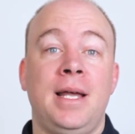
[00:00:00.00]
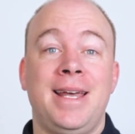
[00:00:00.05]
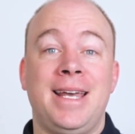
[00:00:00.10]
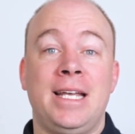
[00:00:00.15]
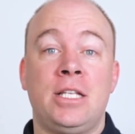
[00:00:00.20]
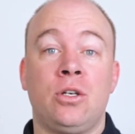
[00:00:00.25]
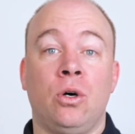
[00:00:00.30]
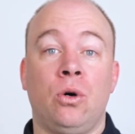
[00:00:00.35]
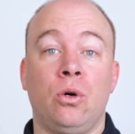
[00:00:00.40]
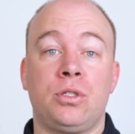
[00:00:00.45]

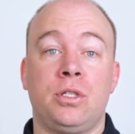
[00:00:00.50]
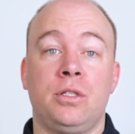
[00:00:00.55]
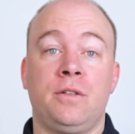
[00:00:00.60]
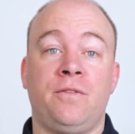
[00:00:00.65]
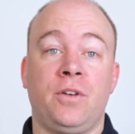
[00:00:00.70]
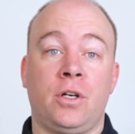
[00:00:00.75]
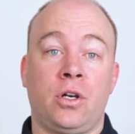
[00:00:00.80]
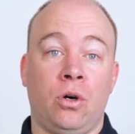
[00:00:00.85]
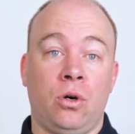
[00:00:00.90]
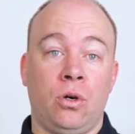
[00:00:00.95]
It's horses
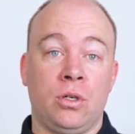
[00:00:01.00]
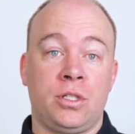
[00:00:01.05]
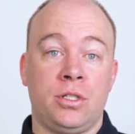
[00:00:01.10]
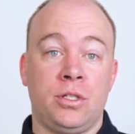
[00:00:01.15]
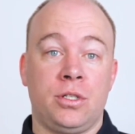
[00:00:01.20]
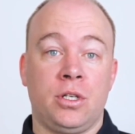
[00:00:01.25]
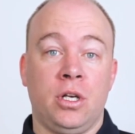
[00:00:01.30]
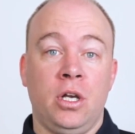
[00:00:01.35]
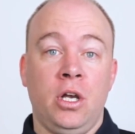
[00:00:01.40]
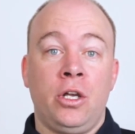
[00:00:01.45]
for
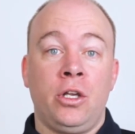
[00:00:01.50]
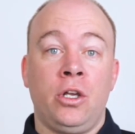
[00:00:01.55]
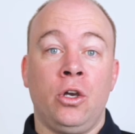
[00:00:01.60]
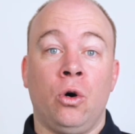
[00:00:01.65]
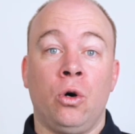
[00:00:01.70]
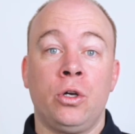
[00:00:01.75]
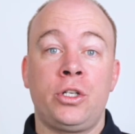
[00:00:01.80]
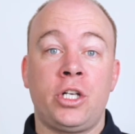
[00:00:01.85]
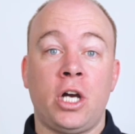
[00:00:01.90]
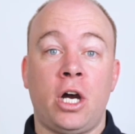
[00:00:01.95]
courses.
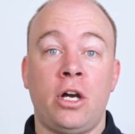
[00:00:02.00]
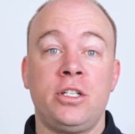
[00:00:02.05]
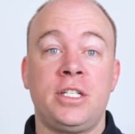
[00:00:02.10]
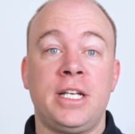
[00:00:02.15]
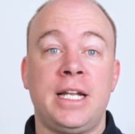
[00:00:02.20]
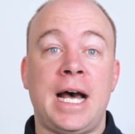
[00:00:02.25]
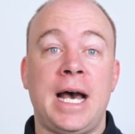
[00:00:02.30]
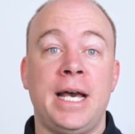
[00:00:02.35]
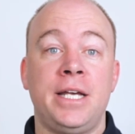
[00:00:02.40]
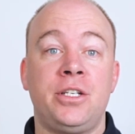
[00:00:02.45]
Your
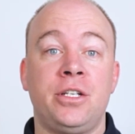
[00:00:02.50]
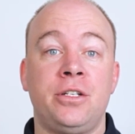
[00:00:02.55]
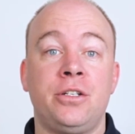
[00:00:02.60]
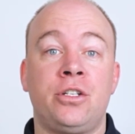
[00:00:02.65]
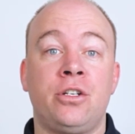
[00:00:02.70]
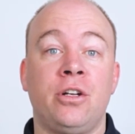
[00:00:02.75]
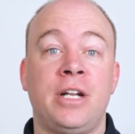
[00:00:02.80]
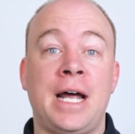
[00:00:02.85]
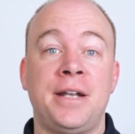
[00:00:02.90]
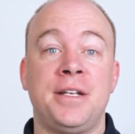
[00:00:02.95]
chosen agent
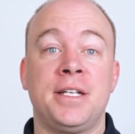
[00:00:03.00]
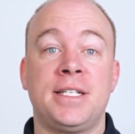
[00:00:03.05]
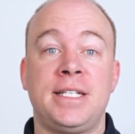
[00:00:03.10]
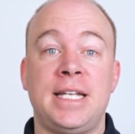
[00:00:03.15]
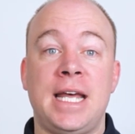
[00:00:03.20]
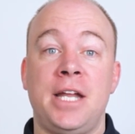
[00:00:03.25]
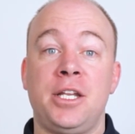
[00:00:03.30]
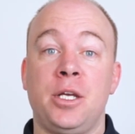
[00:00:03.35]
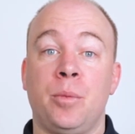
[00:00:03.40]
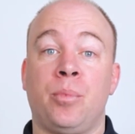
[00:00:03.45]
should
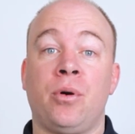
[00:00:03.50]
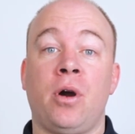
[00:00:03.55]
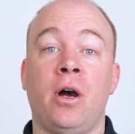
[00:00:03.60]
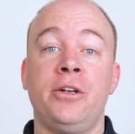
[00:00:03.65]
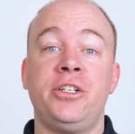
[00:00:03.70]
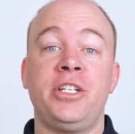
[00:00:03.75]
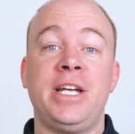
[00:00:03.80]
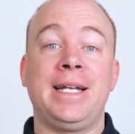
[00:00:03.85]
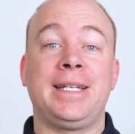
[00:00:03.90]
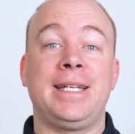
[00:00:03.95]
understand your
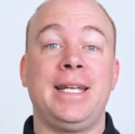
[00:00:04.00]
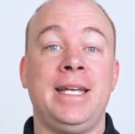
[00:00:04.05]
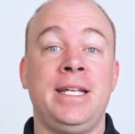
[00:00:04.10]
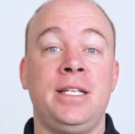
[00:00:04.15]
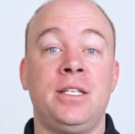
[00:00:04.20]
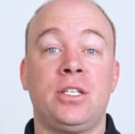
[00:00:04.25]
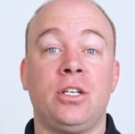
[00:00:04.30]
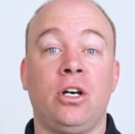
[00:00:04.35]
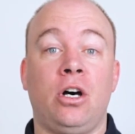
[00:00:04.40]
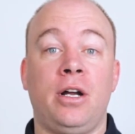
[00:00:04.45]
project
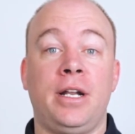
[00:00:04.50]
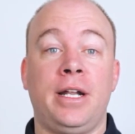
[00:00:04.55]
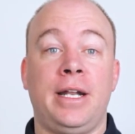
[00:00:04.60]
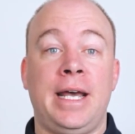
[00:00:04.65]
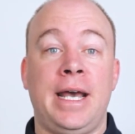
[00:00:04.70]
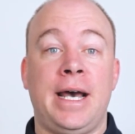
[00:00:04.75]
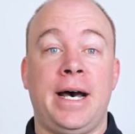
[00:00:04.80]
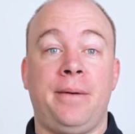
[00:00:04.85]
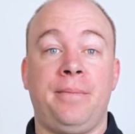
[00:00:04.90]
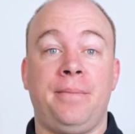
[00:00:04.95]
inside and
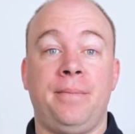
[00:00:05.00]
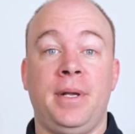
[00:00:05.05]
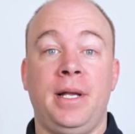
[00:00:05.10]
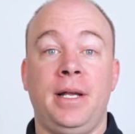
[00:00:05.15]
out.